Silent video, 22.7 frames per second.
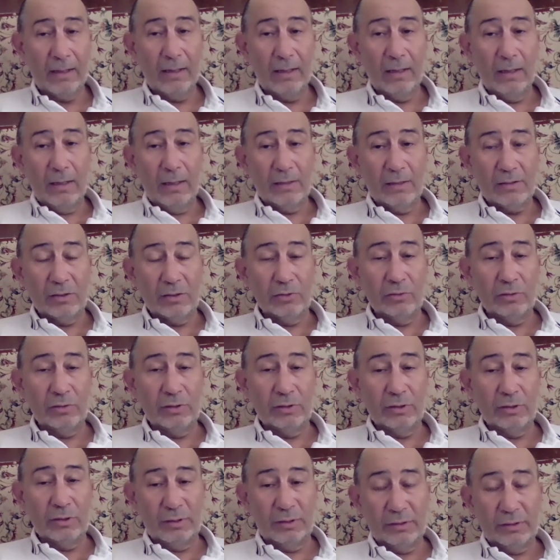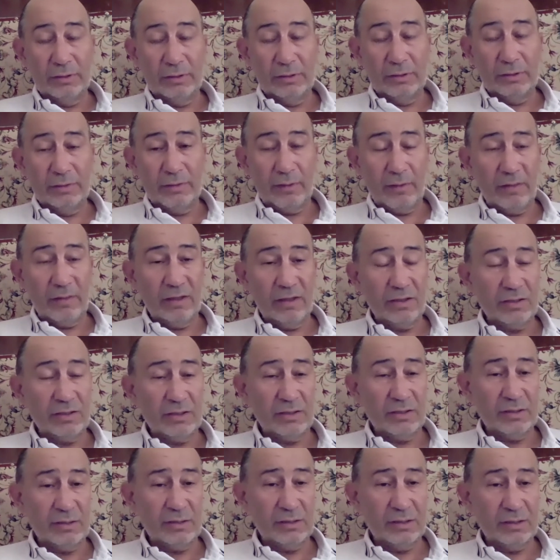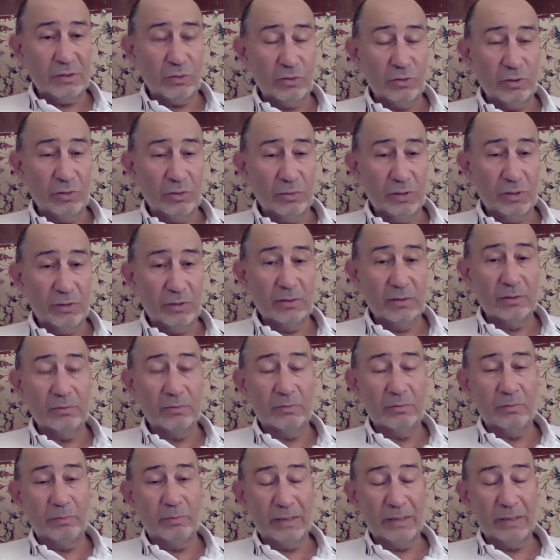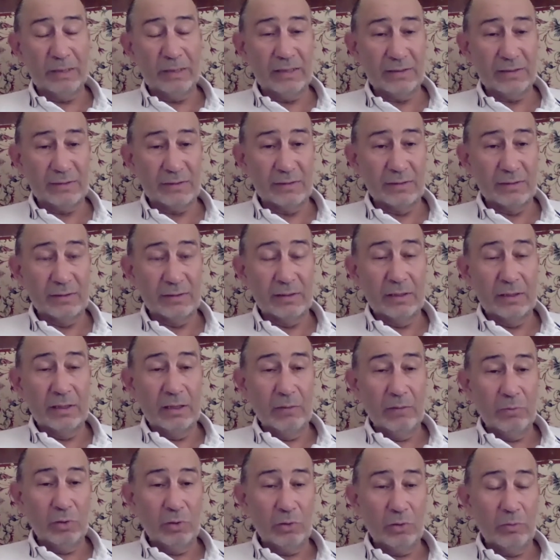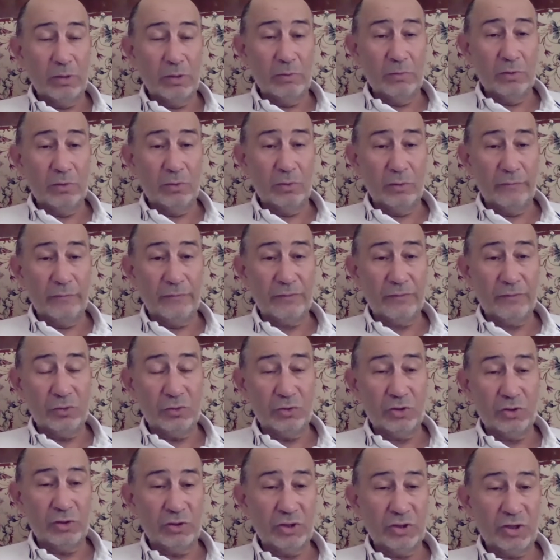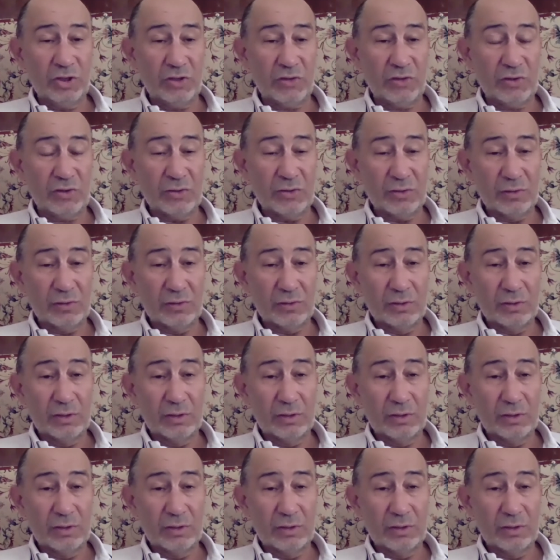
So this is economy plus problem of social justice.